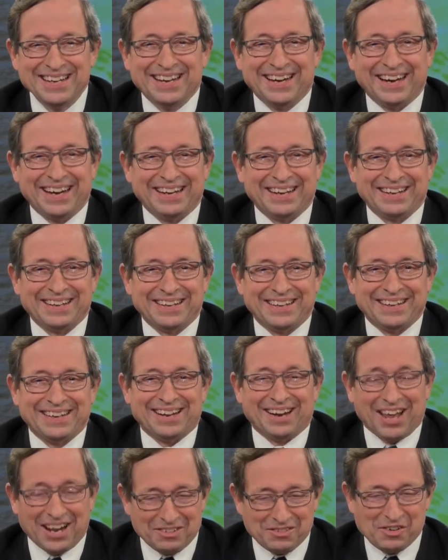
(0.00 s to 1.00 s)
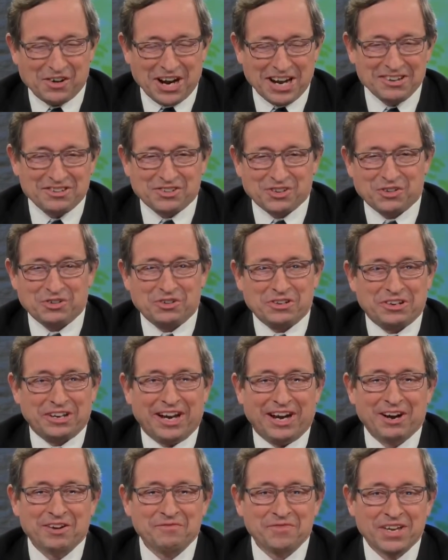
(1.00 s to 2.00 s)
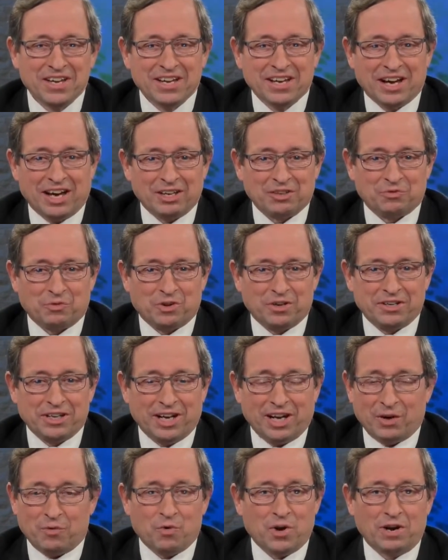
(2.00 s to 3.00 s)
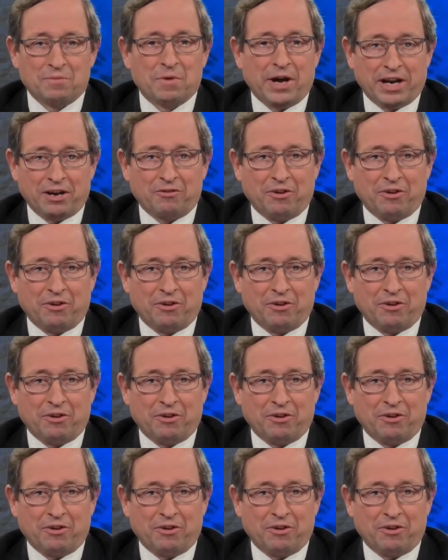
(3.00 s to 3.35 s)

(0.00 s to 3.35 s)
and uh, a lot of grandchildren now, as we're dealing. One of my